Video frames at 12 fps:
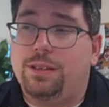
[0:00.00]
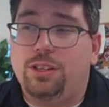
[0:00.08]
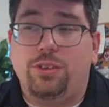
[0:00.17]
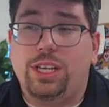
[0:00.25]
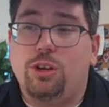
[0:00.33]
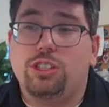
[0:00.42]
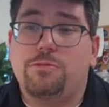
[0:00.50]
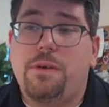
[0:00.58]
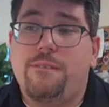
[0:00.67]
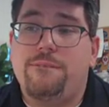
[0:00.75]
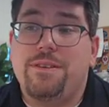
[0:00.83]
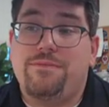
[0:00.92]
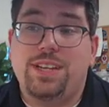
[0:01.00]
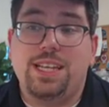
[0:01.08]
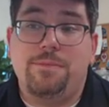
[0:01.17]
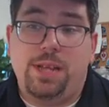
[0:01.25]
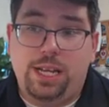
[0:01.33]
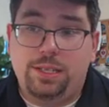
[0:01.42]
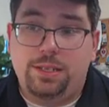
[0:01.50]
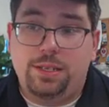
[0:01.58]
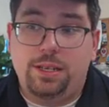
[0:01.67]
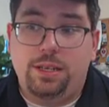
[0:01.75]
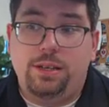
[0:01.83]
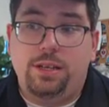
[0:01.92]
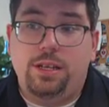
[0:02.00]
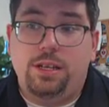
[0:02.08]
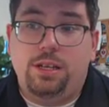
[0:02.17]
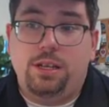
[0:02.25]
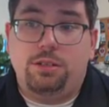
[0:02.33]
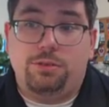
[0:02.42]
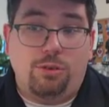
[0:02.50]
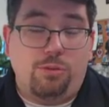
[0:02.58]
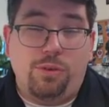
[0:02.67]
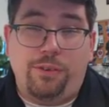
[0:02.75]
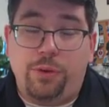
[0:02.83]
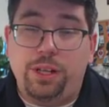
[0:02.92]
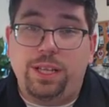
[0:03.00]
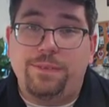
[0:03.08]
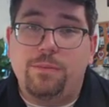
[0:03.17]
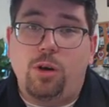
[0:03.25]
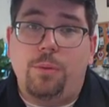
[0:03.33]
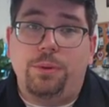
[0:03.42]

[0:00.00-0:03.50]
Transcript: it only goes for about 15 minutes. So if we leave them